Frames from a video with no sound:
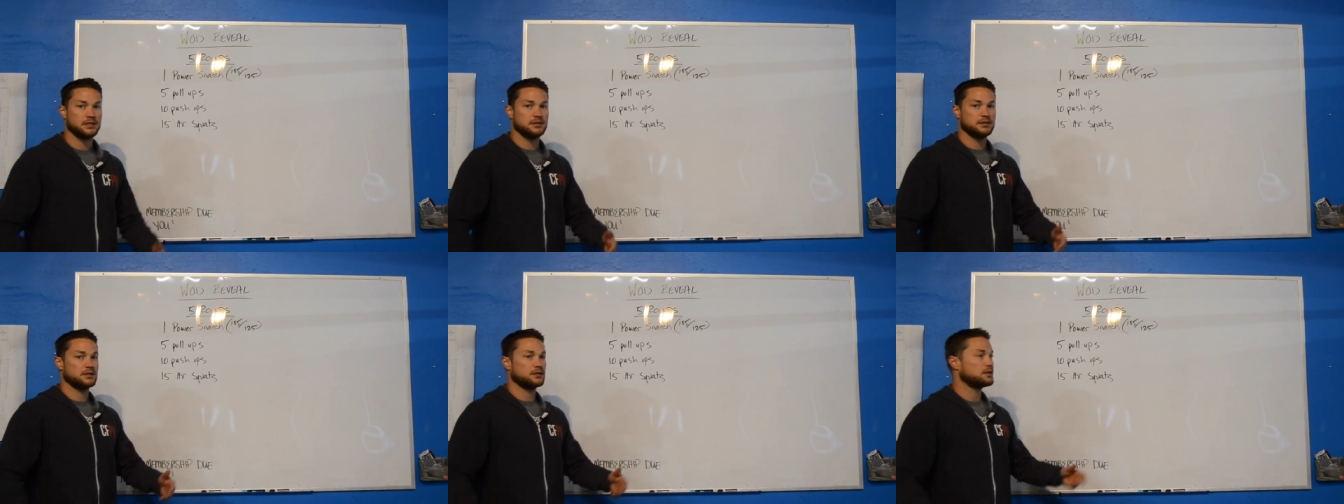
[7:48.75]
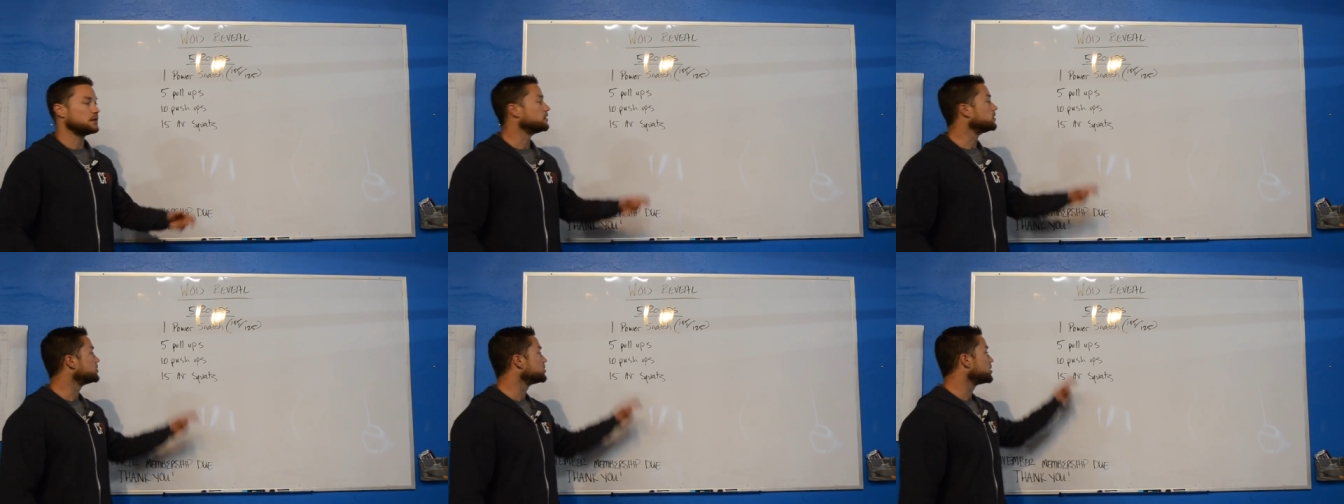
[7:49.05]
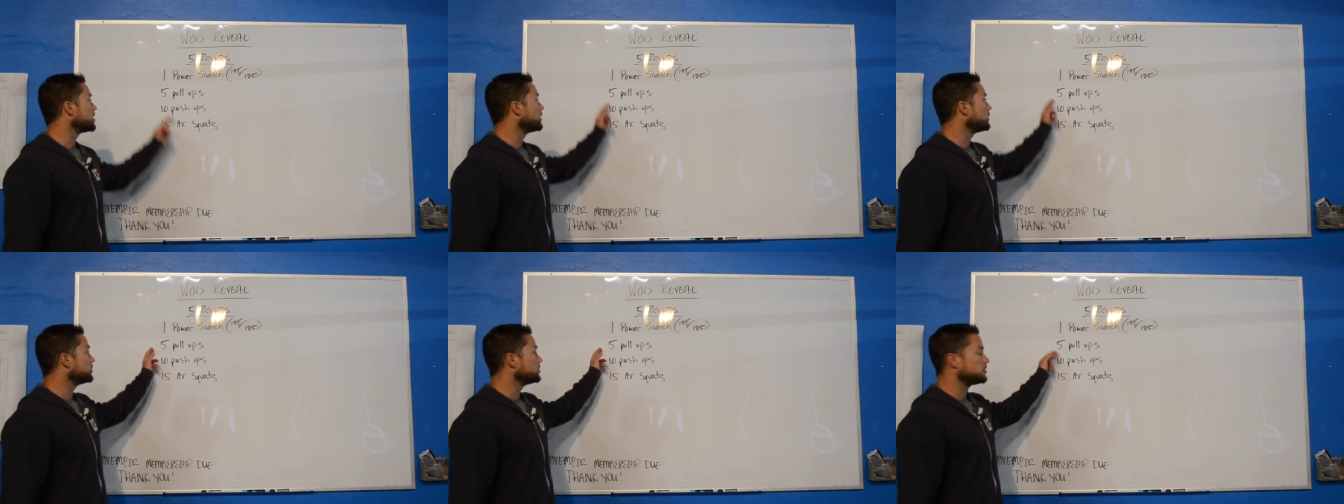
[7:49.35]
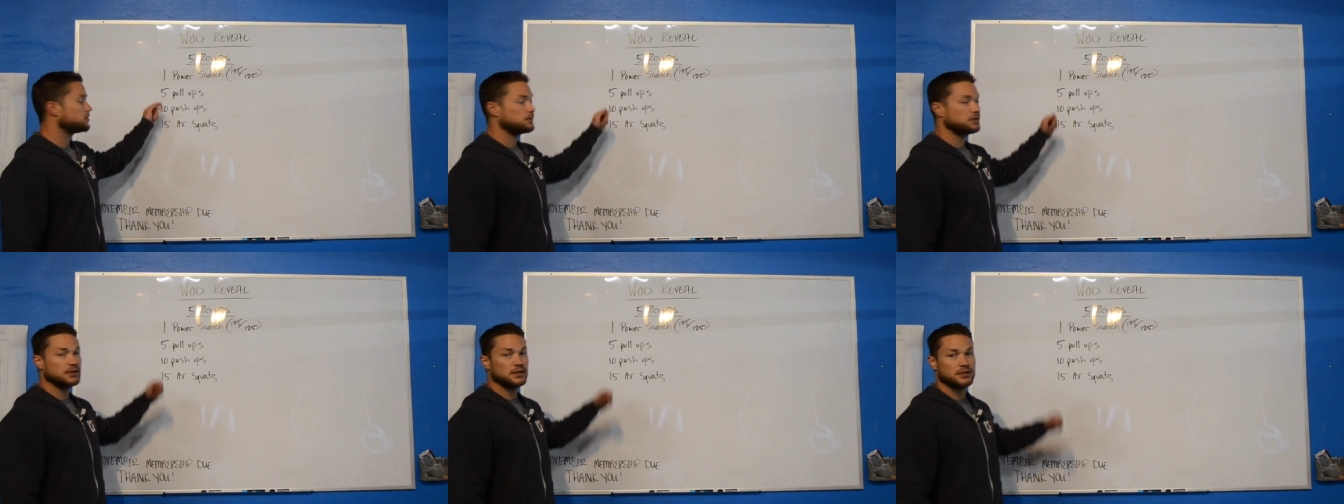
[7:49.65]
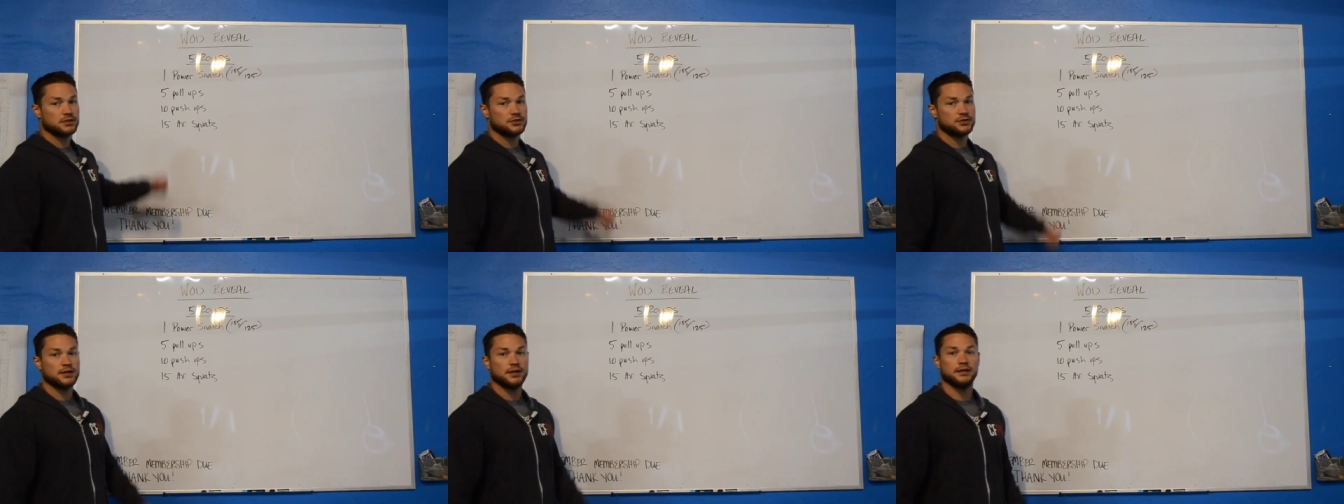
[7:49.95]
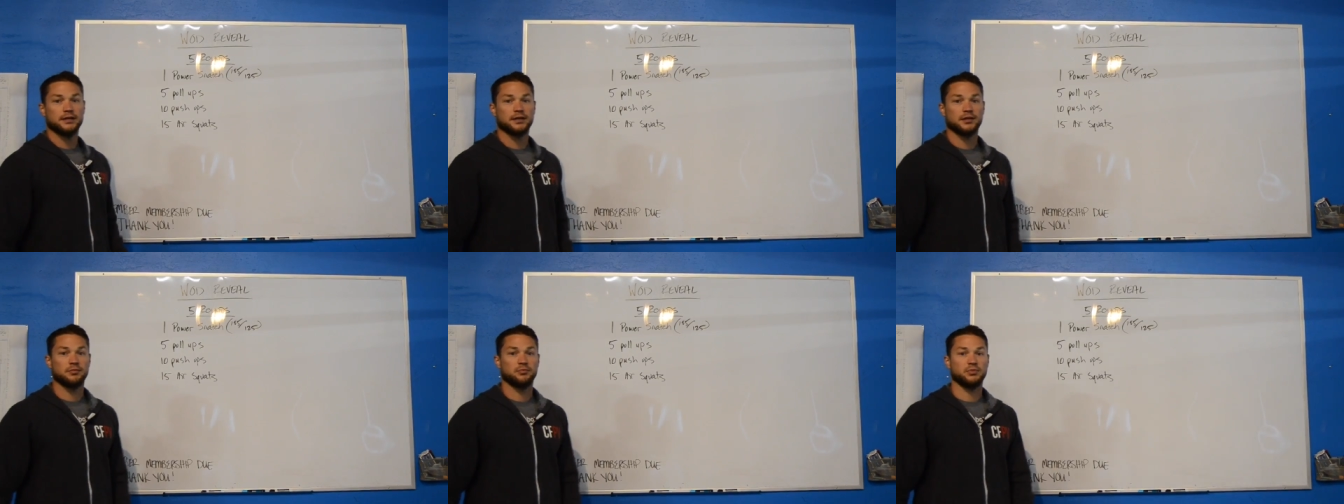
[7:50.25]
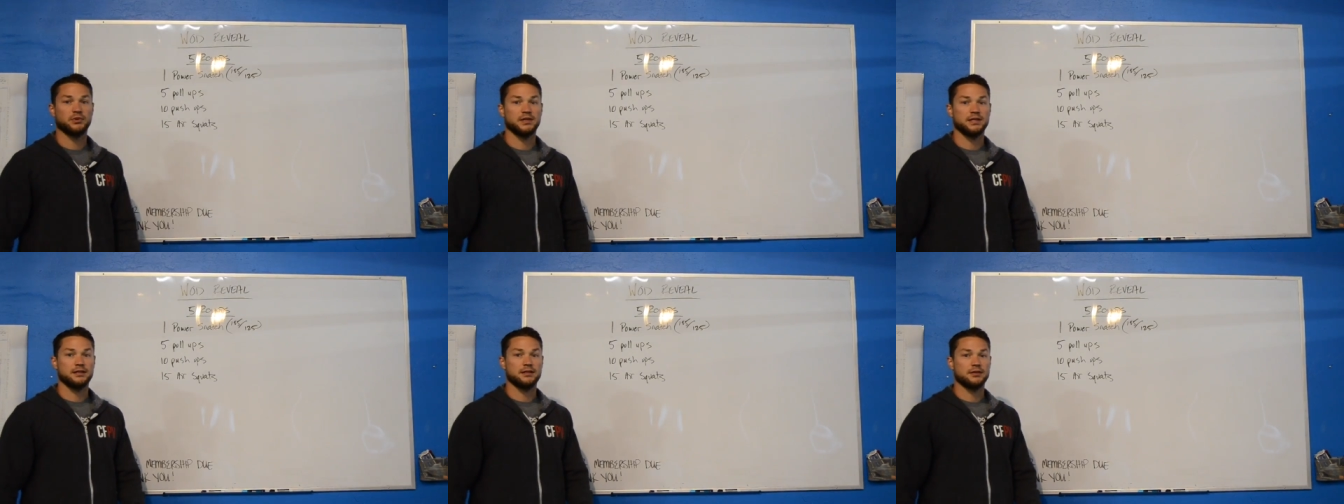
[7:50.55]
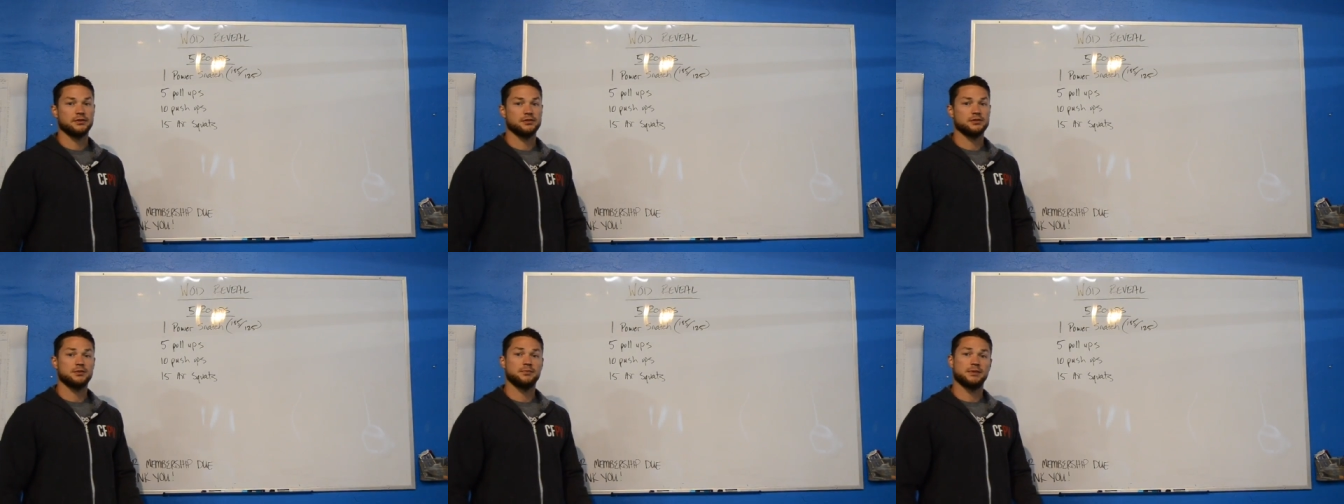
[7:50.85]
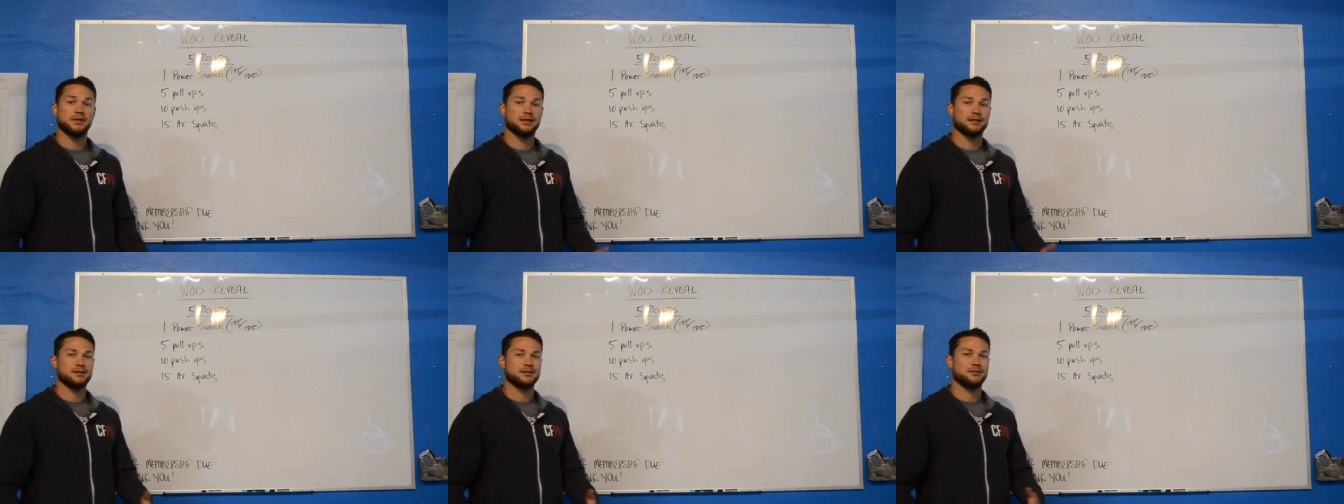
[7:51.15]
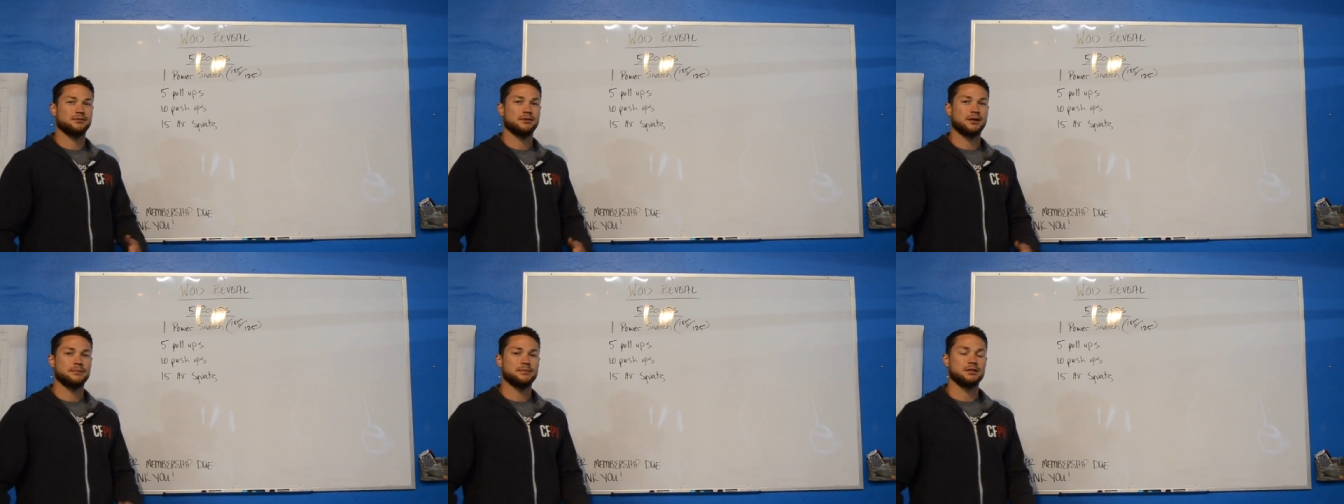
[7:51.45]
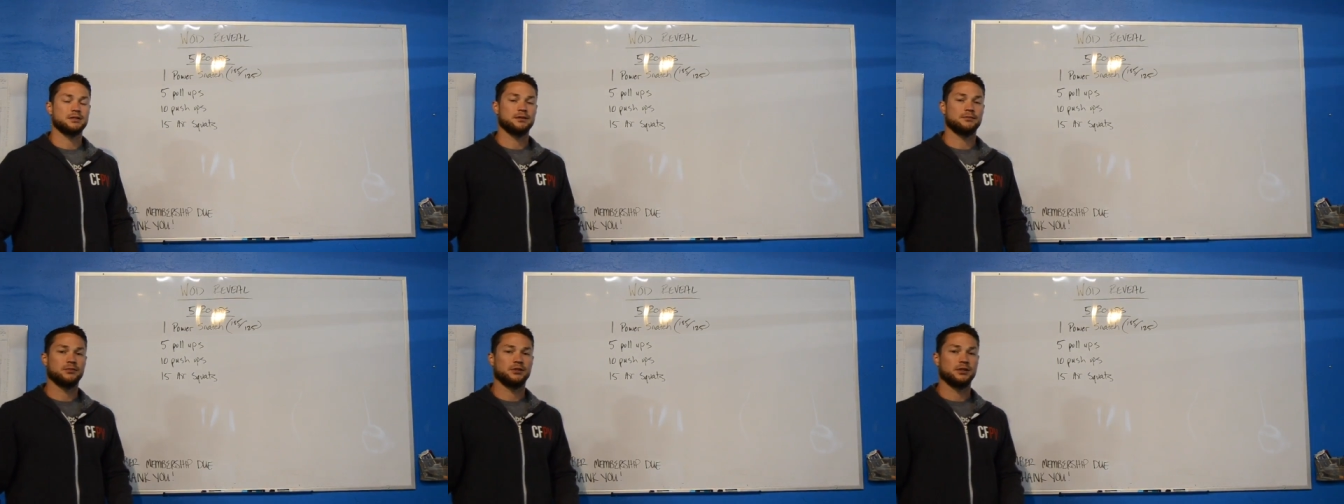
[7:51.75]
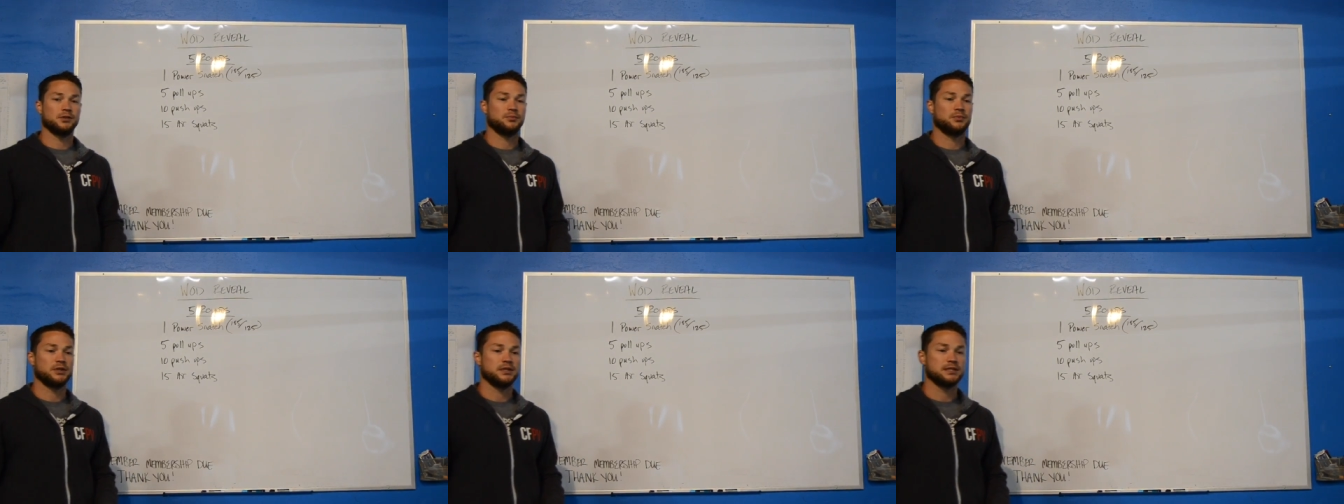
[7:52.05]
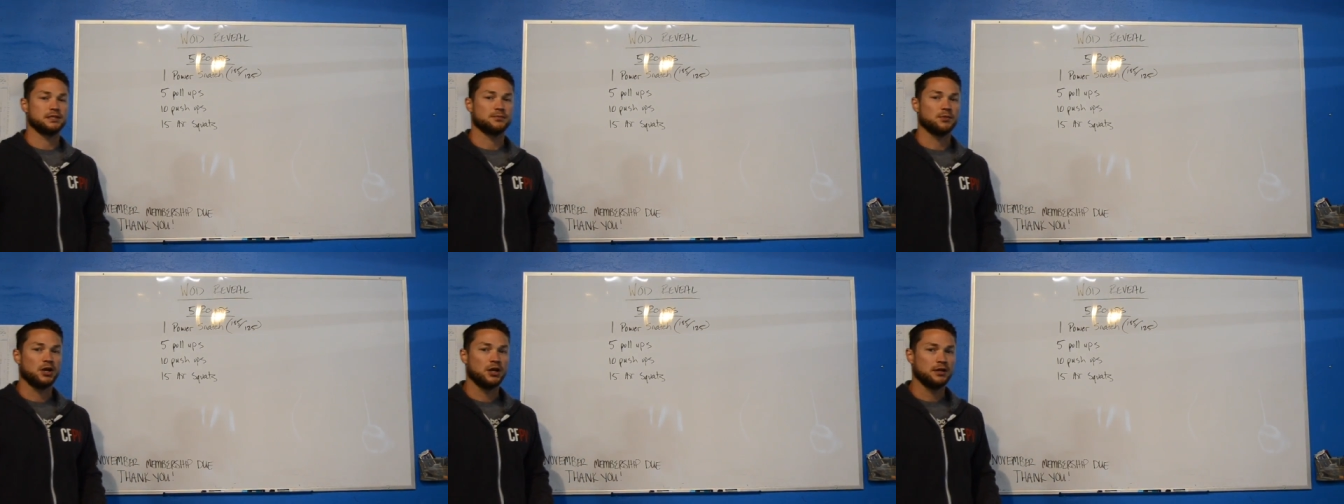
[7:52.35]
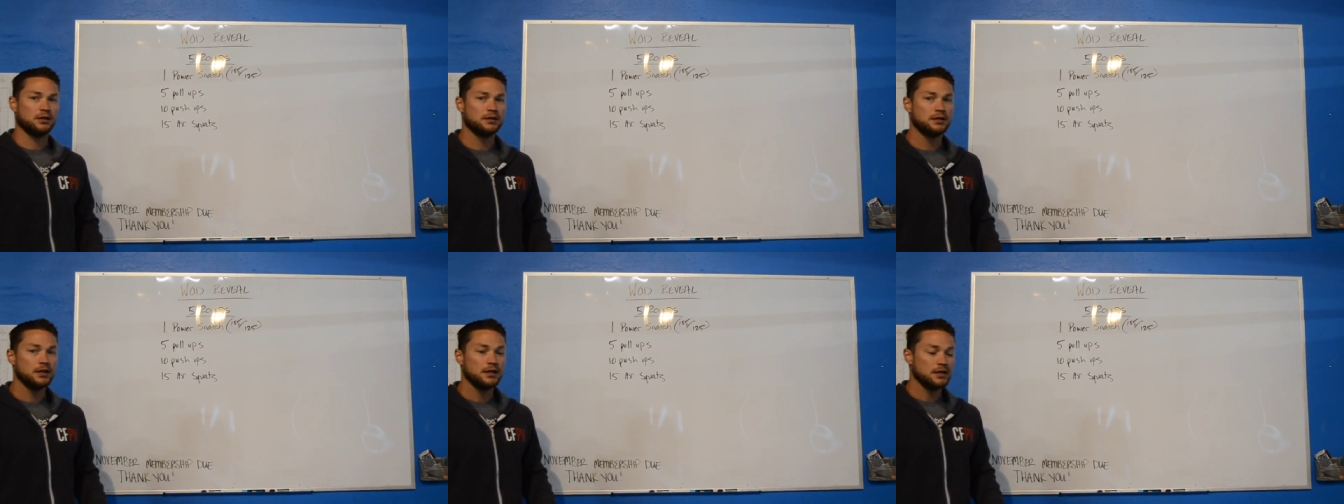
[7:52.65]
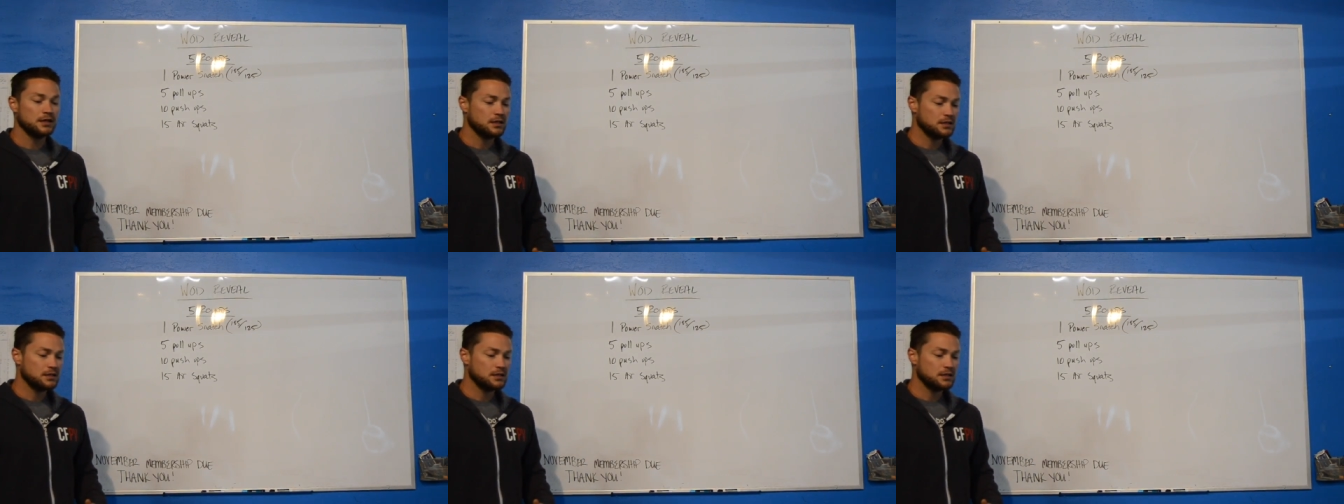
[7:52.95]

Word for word: there's another challenge where you can try to complete those because the reps number are pretty small.